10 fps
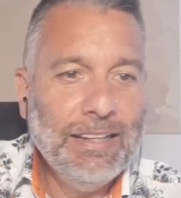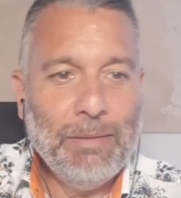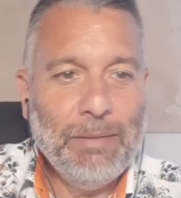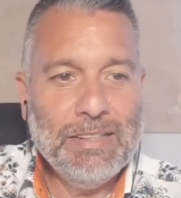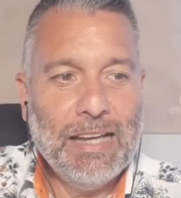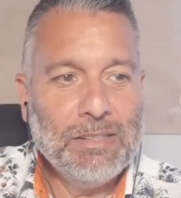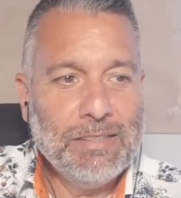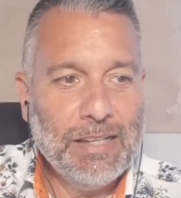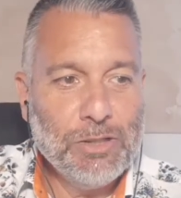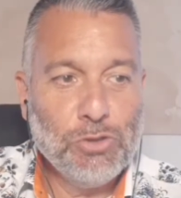given
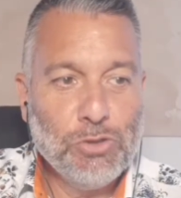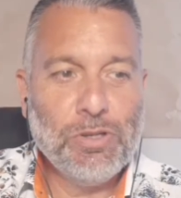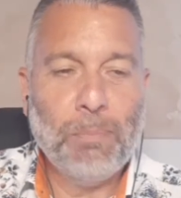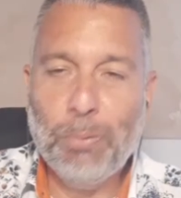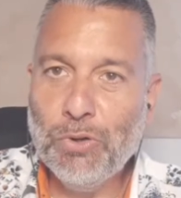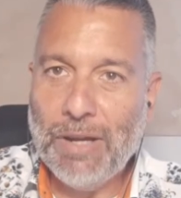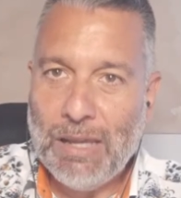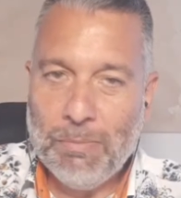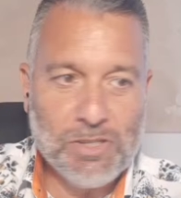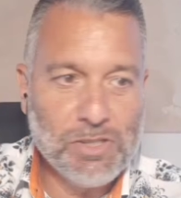that such a poor
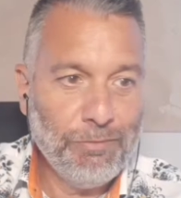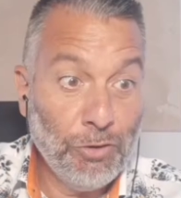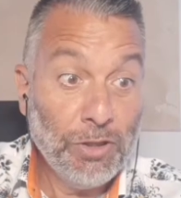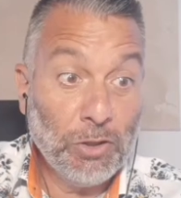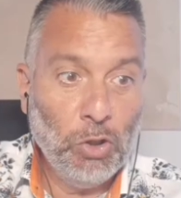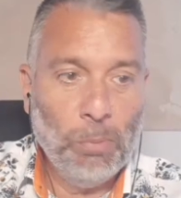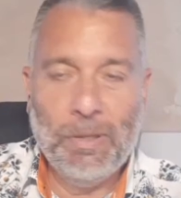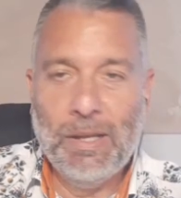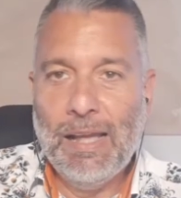image for the club